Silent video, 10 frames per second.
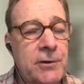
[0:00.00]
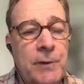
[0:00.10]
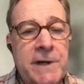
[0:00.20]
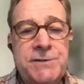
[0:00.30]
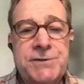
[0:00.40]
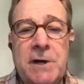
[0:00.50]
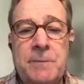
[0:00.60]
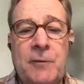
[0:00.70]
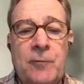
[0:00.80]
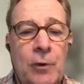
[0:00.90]
a great
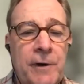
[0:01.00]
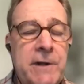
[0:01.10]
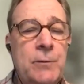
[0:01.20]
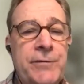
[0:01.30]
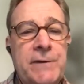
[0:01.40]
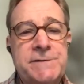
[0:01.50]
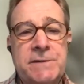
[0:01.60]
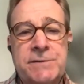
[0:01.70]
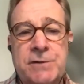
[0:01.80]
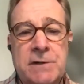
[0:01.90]
job of working with us
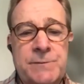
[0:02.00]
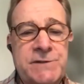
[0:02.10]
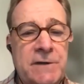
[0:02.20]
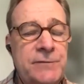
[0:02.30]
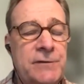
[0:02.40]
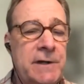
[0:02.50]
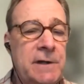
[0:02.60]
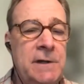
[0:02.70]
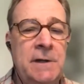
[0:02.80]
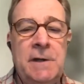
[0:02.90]
in terms of like
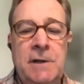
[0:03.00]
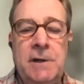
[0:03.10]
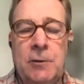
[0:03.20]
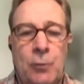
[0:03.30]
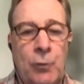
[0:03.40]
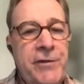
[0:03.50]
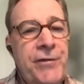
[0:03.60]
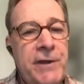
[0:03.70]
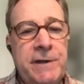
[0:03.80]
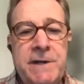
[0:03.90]

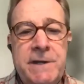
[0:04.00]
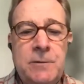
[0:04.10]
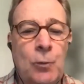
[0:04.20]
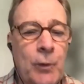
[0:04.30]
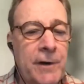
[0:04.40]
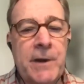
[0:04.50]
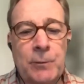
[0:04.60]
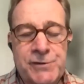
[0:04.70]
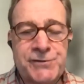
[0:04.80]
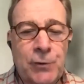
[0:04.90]
rethinking where they
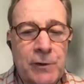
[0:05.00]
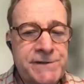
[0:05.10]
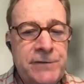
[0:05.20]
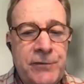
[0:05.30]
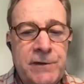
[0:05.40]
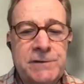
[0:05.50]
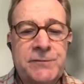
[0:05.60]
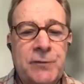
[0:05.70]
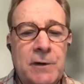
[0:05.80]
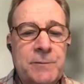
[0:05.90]
were sourcing things
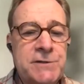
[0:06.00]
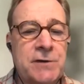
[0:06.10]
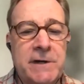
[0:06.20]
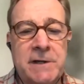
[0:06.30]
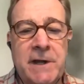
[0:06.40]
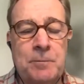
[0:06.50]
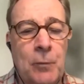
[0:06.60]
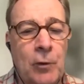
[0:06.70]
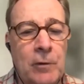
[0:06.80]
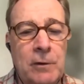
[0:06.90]
from and trying mm-hmm. to get
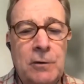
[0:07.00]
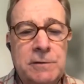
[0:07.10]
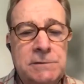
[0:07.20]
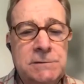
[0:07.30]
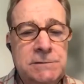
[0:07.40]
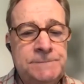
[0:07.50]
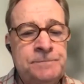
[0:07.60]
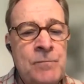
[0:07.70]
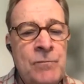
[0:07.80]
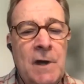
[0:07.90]
more local.
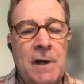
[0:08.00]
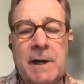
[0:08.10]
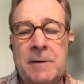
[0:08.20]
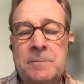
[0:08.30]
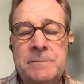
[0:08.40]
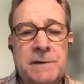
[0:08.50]
Um, yep.